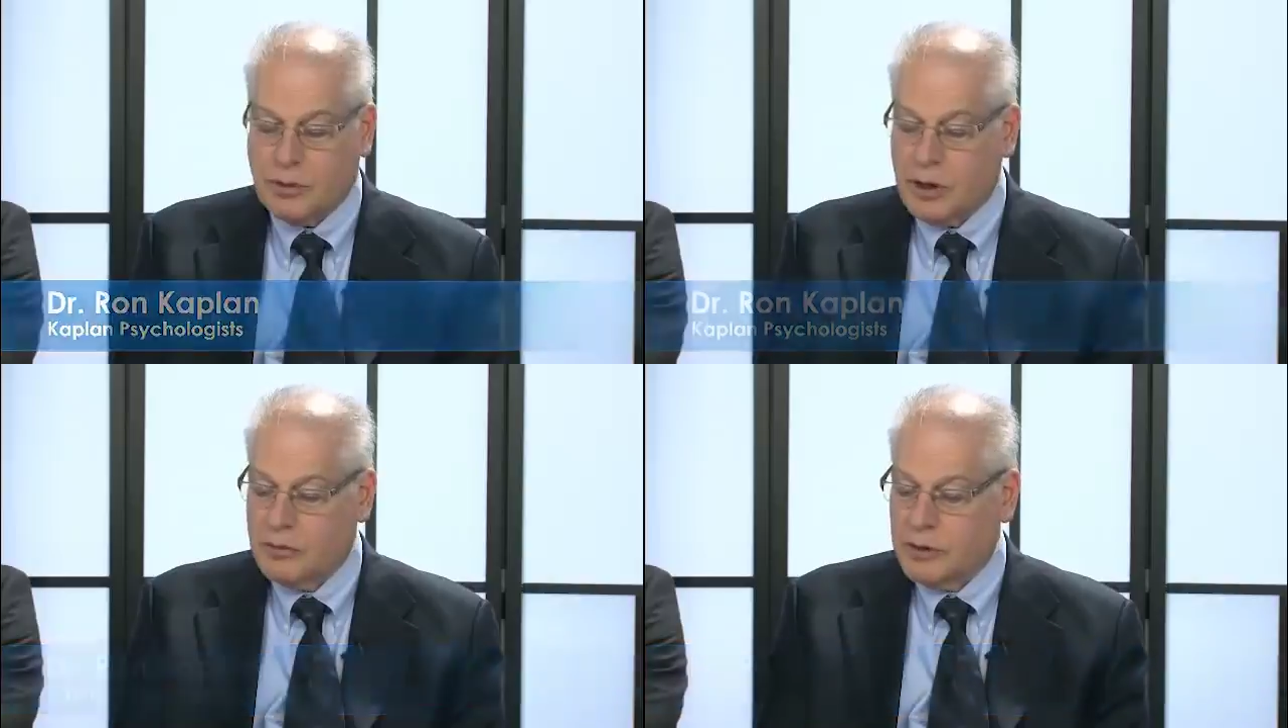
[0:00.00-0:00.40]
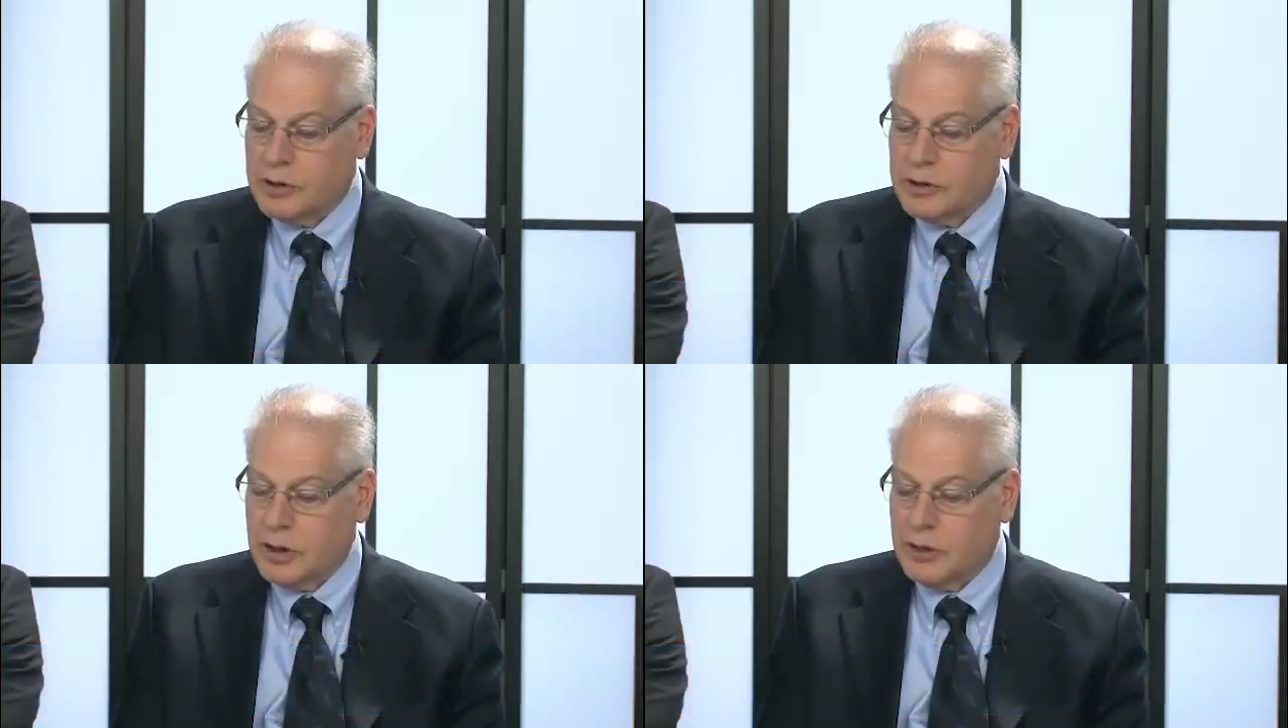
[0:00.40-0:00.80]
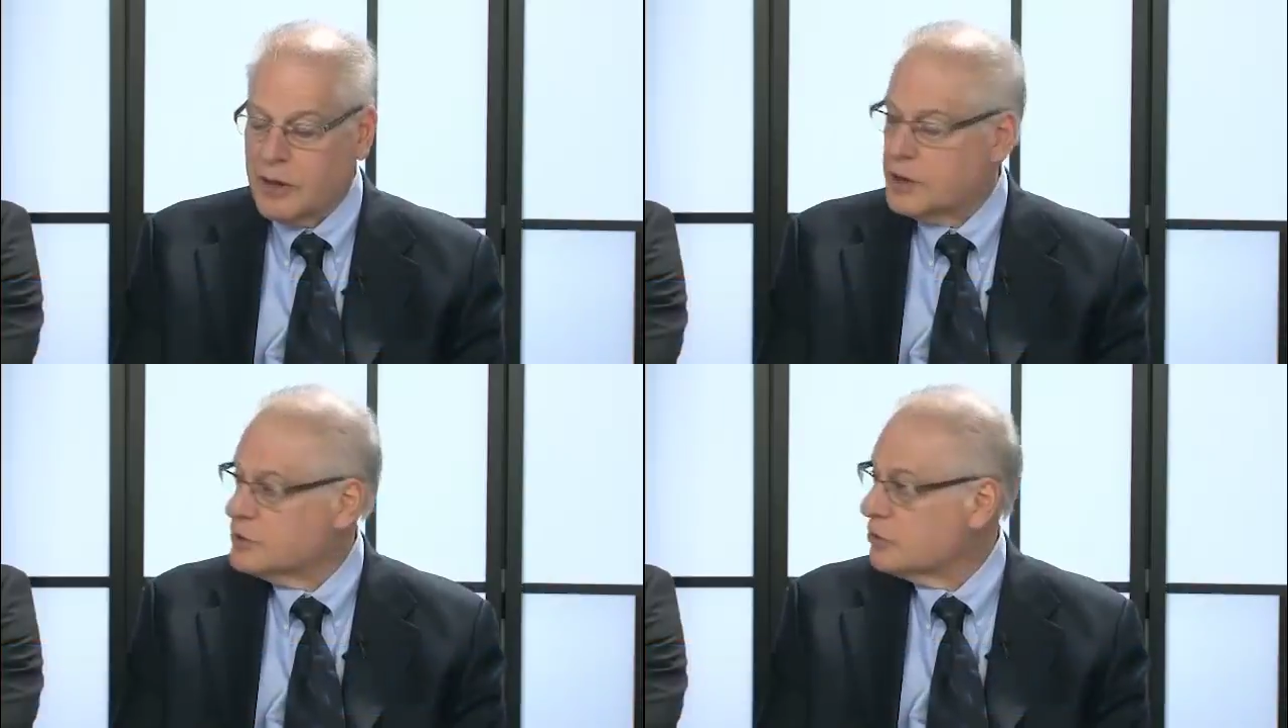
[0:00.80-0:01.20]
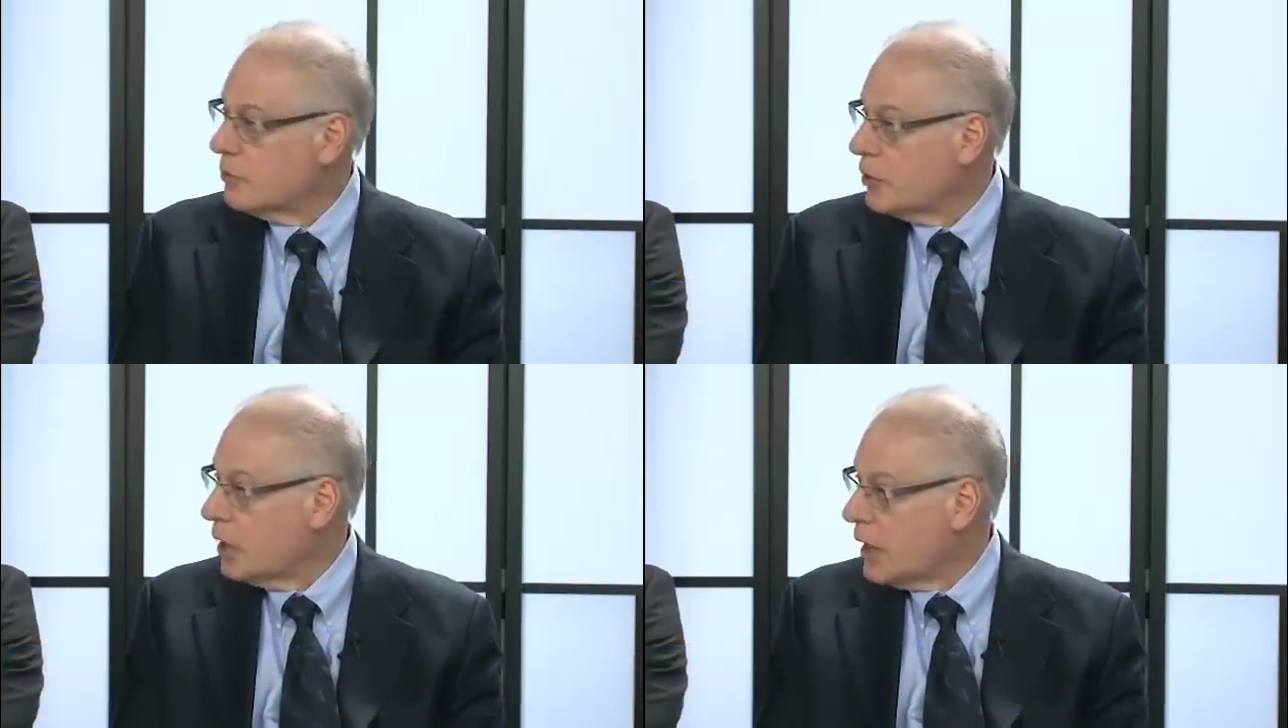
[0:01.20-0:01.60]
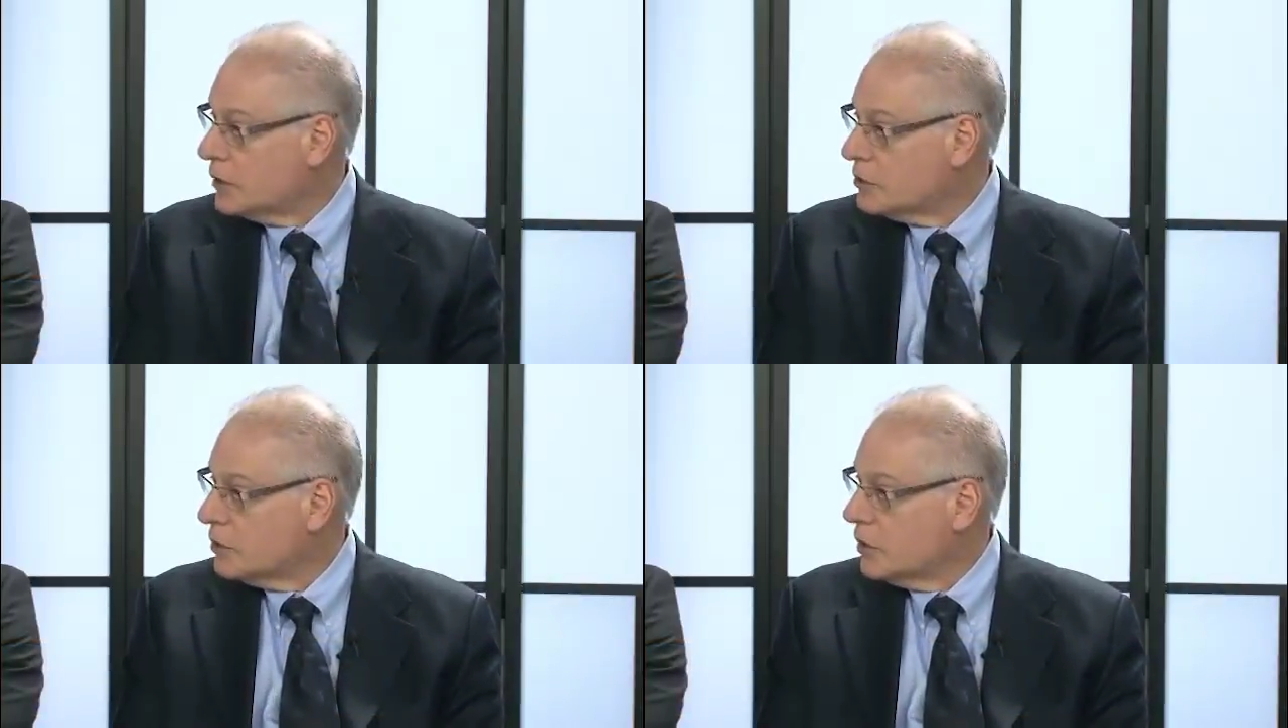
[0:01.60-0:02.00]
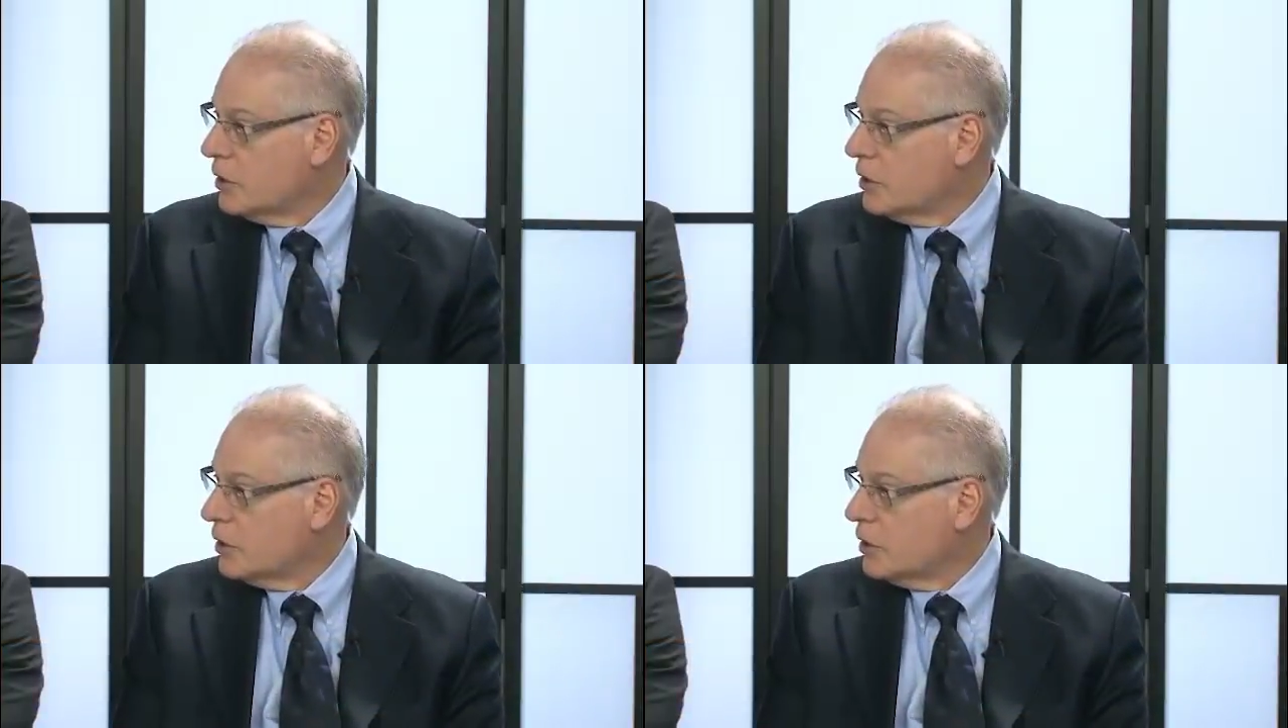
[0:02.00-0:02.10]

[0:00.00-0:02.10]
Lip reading: relevant, and that's from the LAT.